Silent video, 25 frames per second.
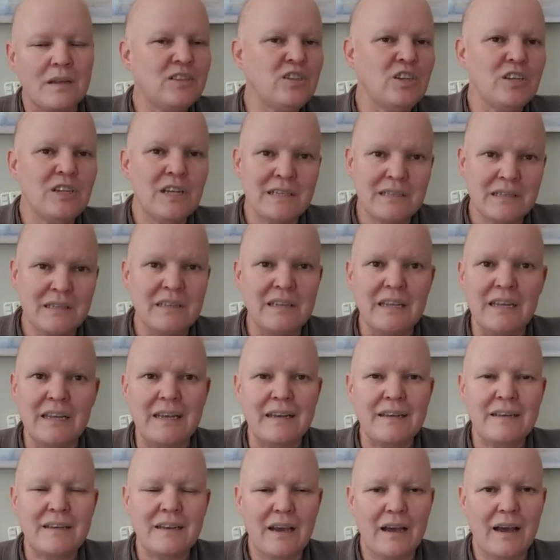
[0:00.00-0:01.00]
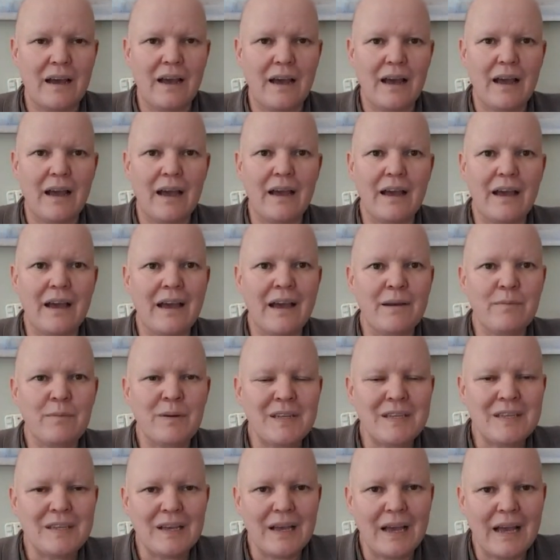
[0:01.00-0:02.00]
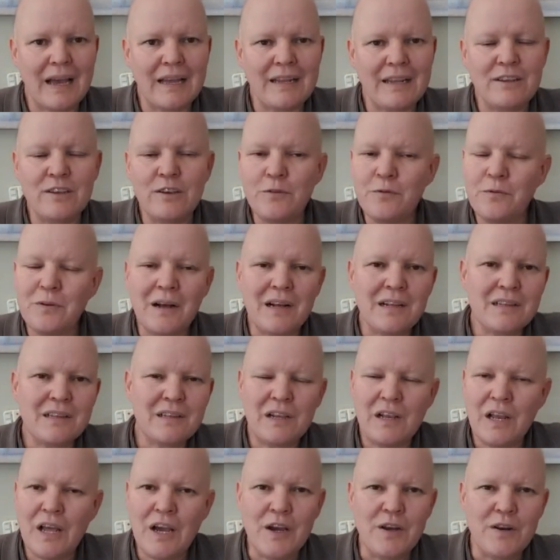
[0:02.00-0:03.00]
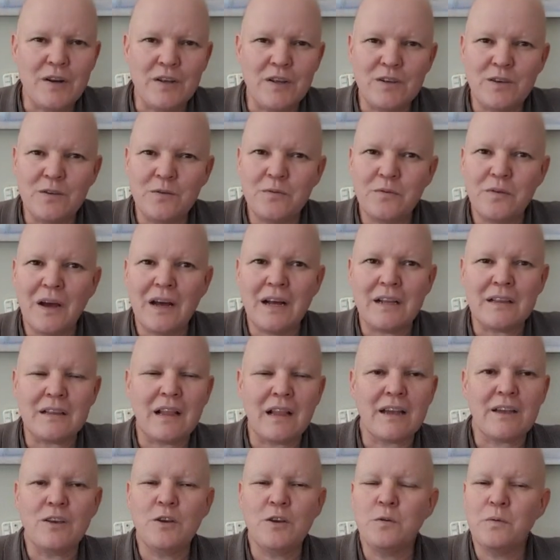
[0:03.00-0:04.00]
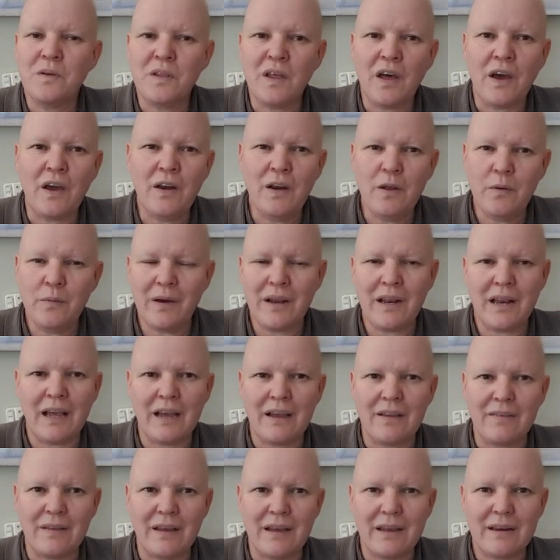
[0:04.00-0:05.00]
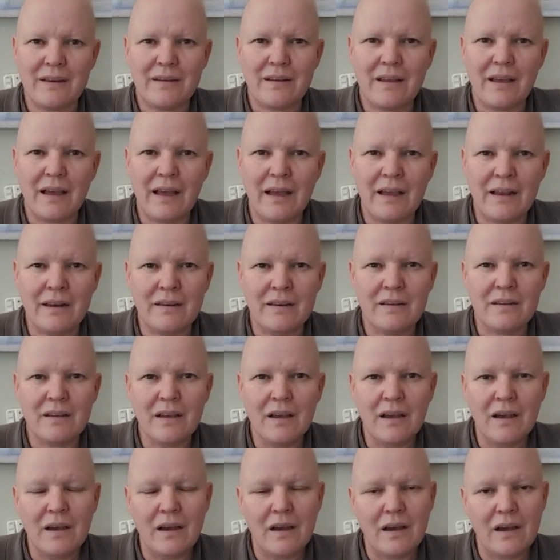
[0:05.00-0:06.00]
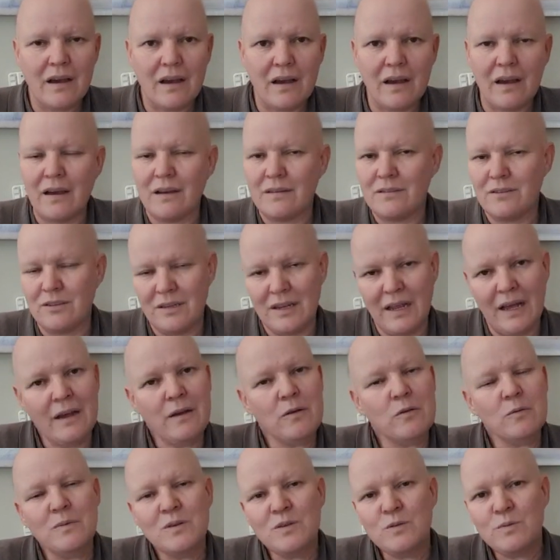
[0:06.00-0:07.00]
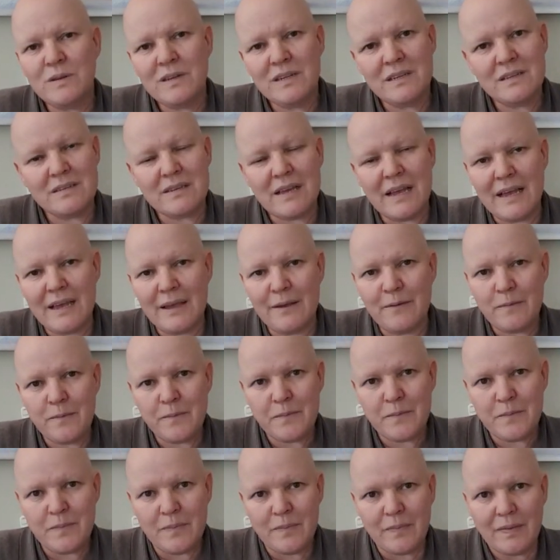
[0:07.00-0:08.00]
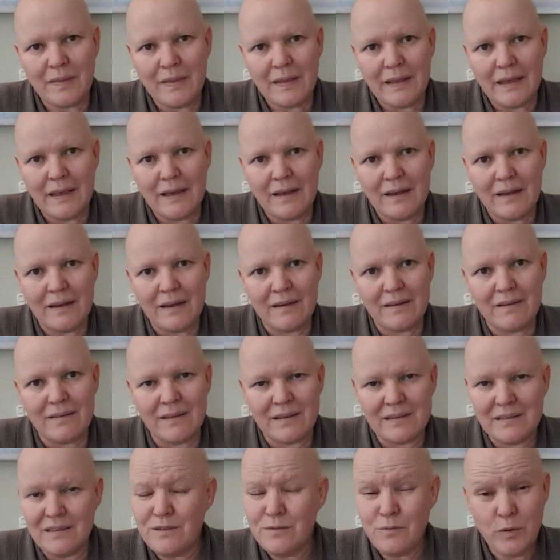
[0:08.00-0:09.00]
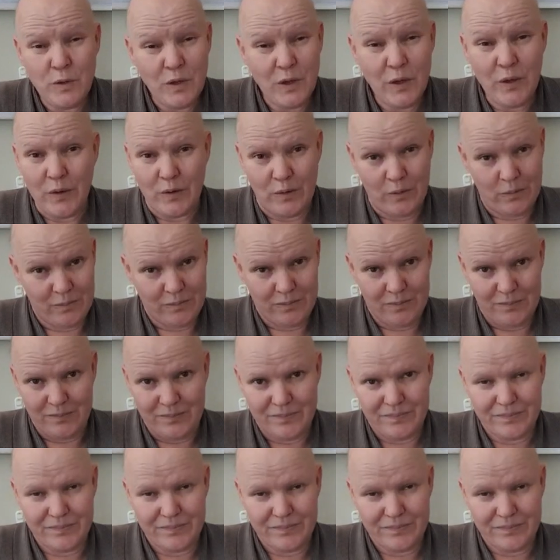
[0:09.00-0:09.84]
that she doesn't need. And you felt alone, and you felt like you were the only one like that. And today I almost want to say, this is for you.